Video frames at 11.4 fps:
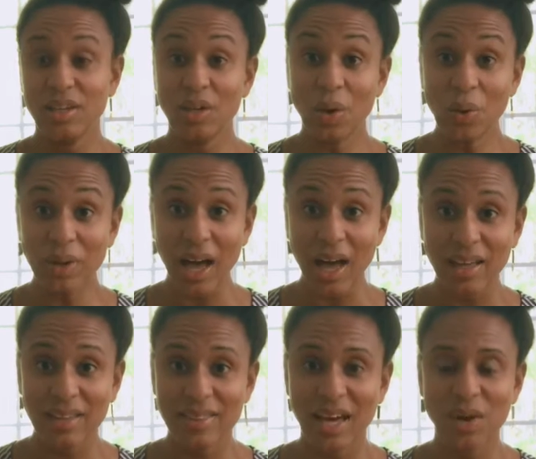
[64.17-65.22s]
yoga.
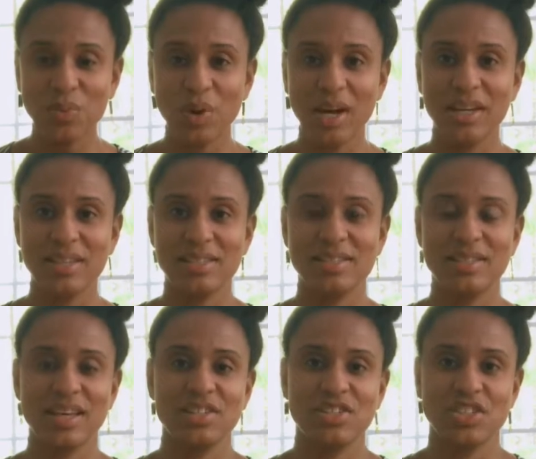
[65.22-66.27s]
That was
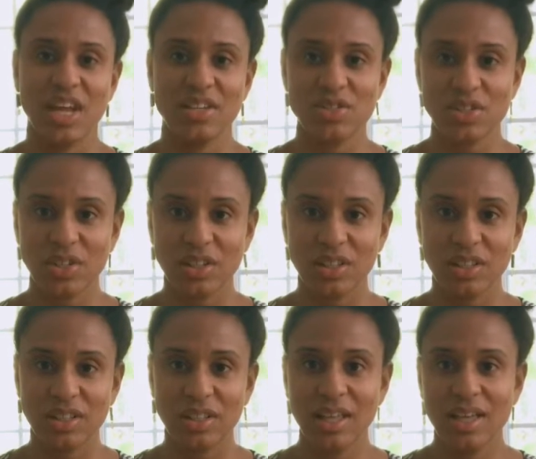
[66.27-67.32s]
a
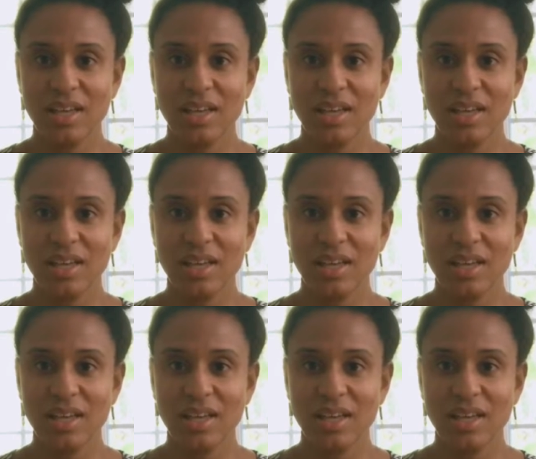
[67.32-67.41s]
gentle